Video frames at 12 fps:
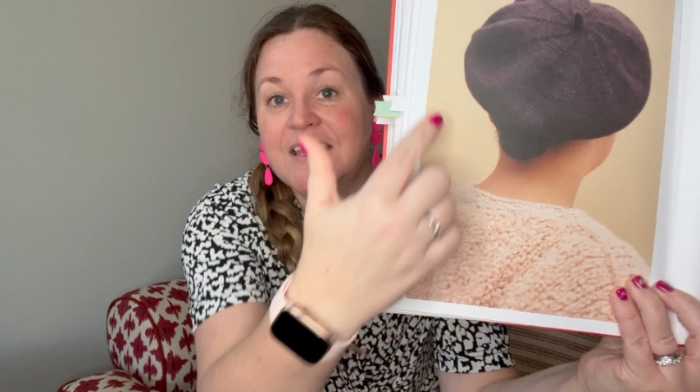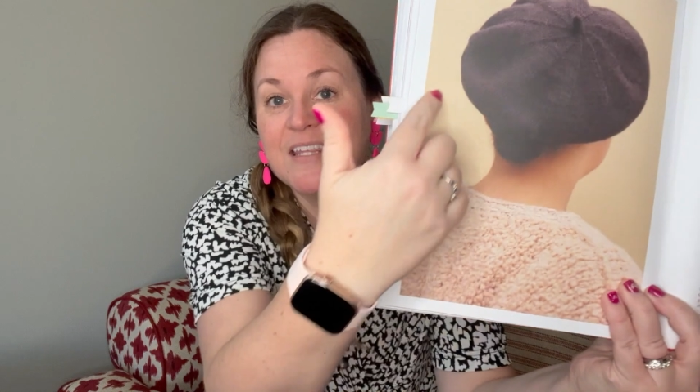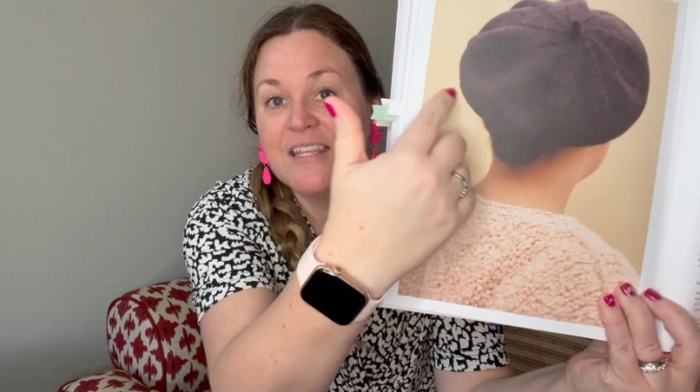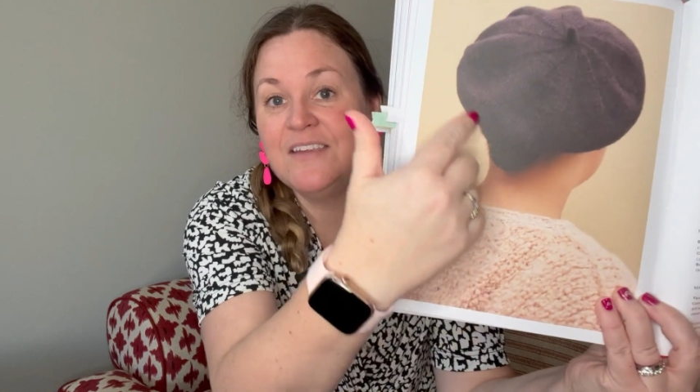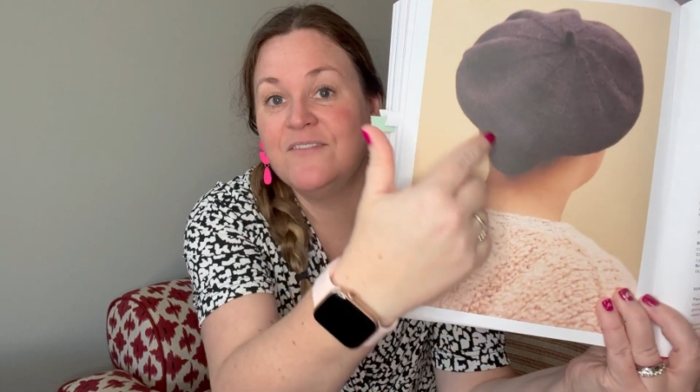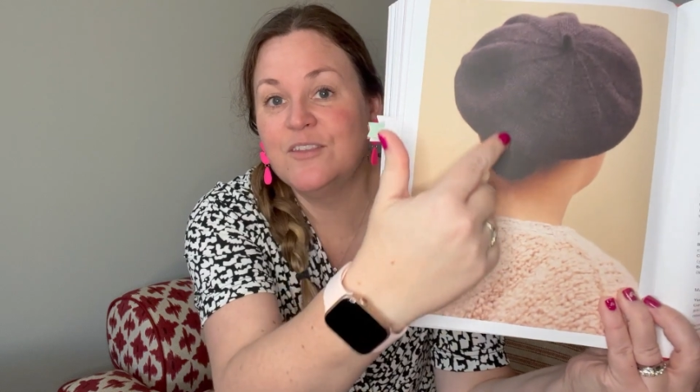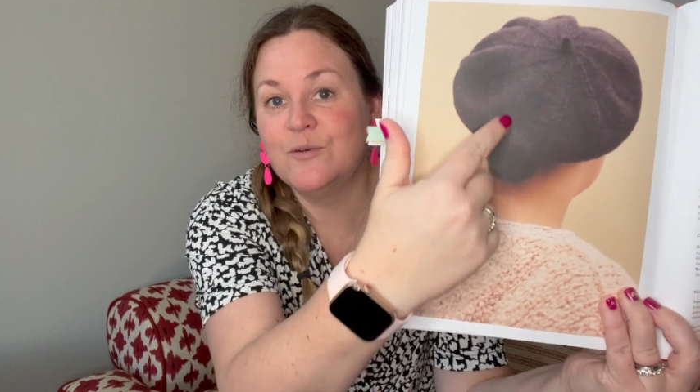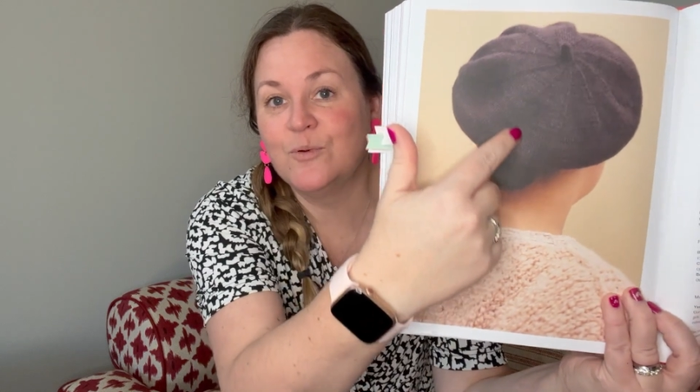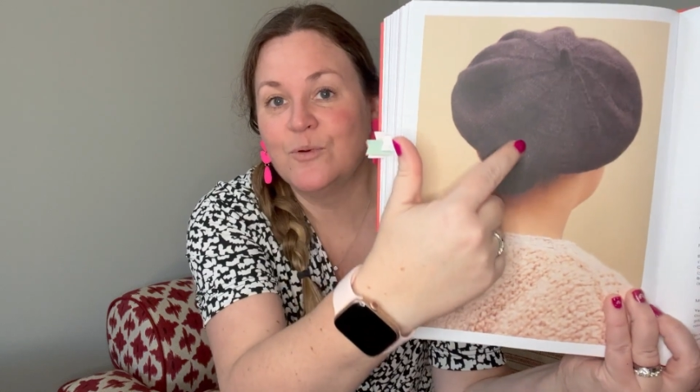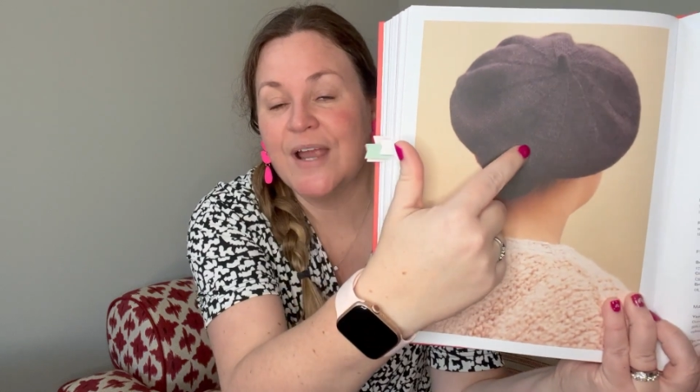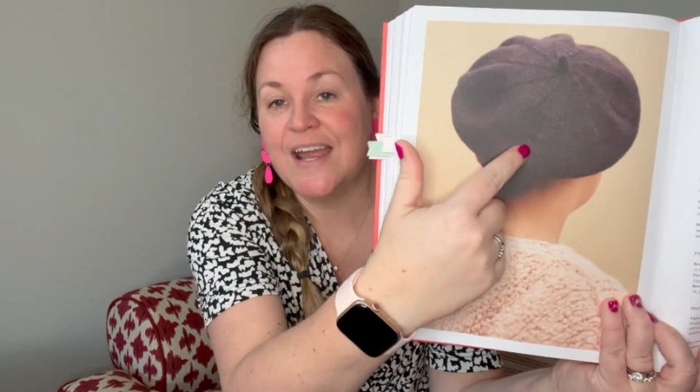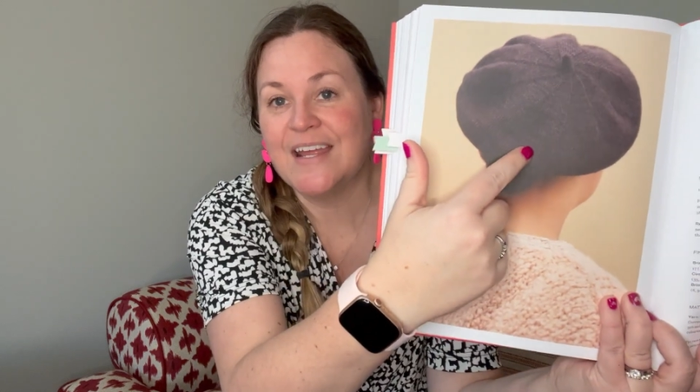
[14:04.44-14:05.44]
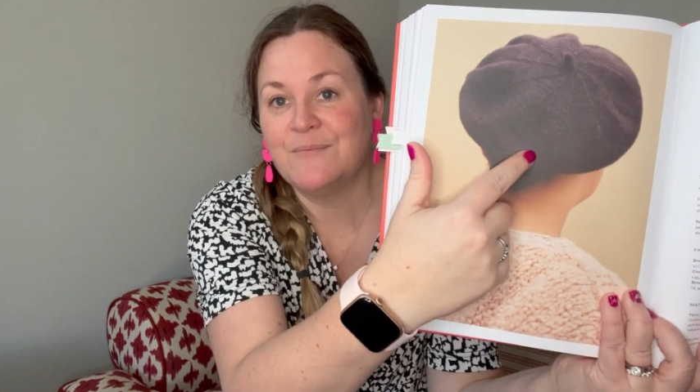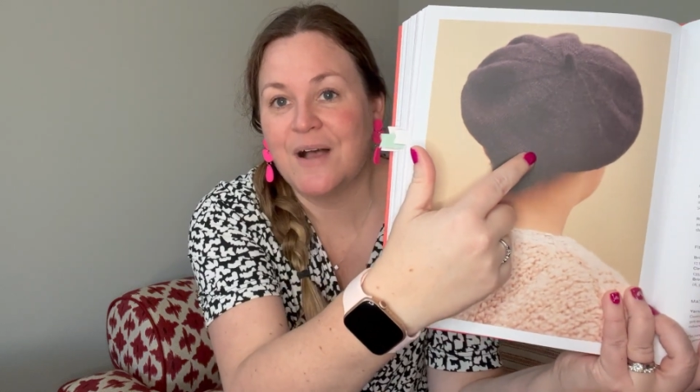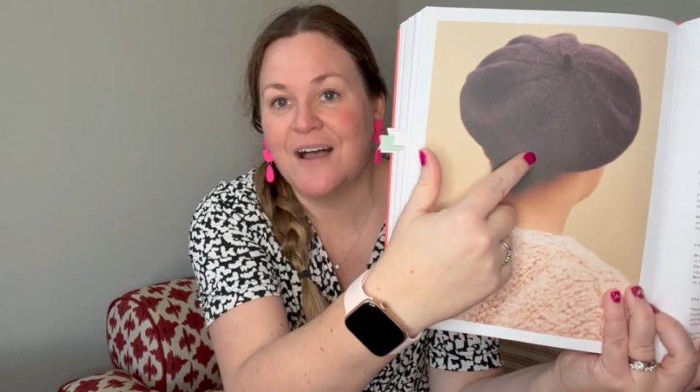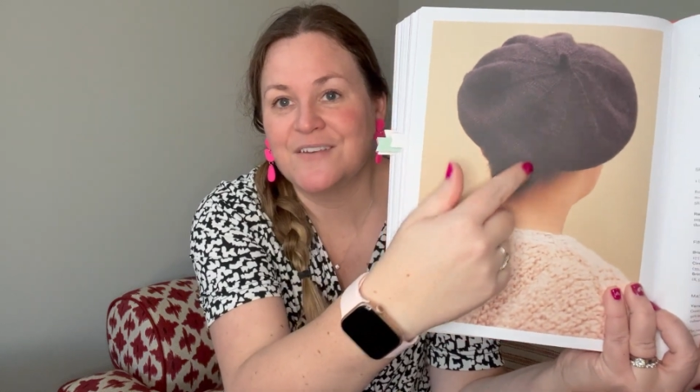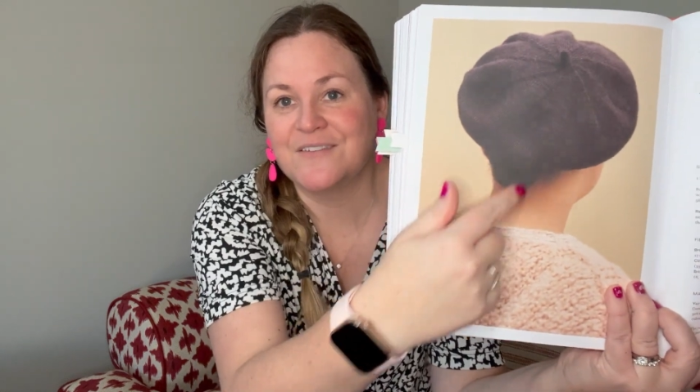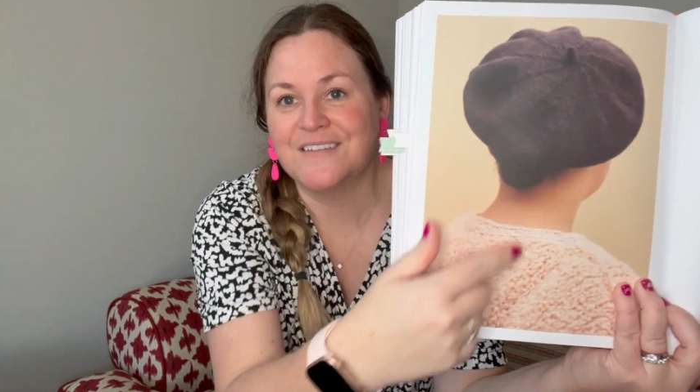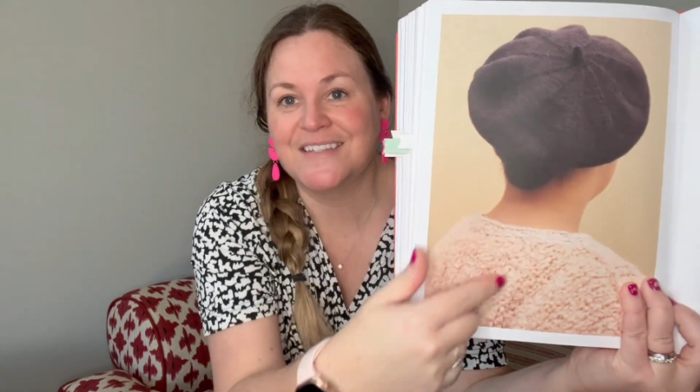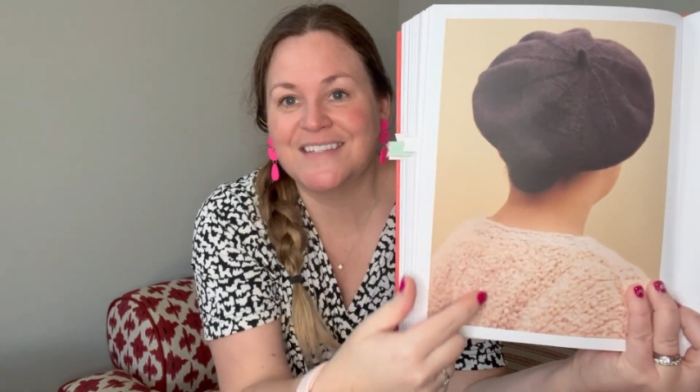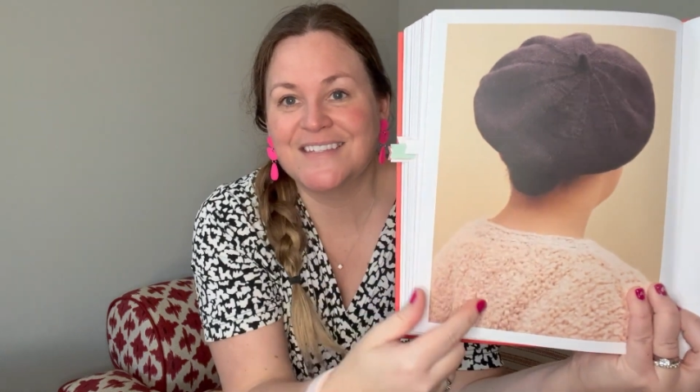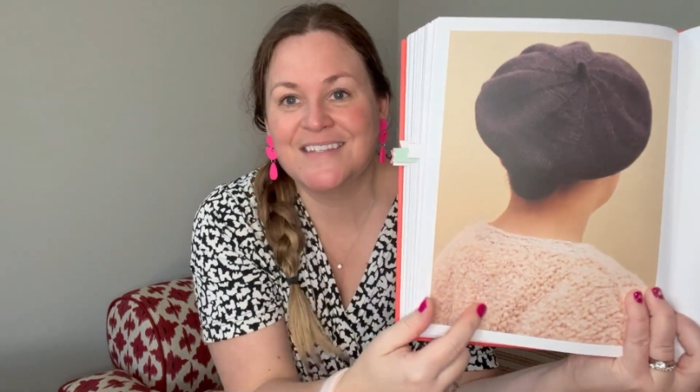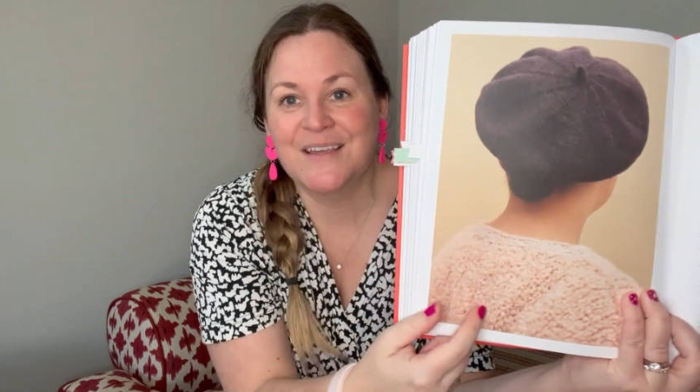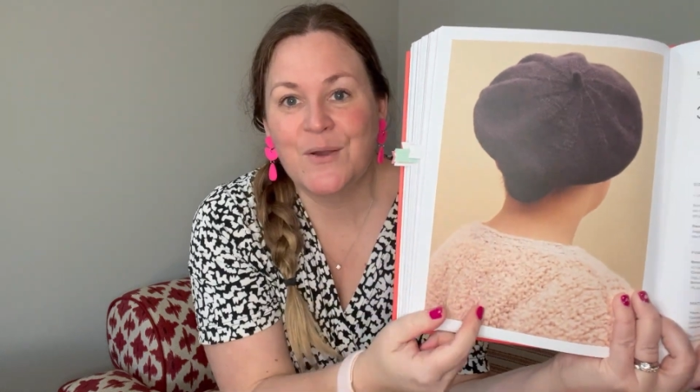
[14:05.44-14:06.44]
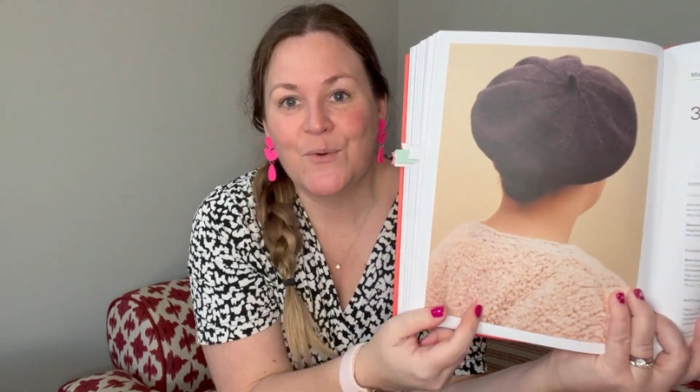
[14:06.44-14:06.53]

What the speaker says: even the beret model is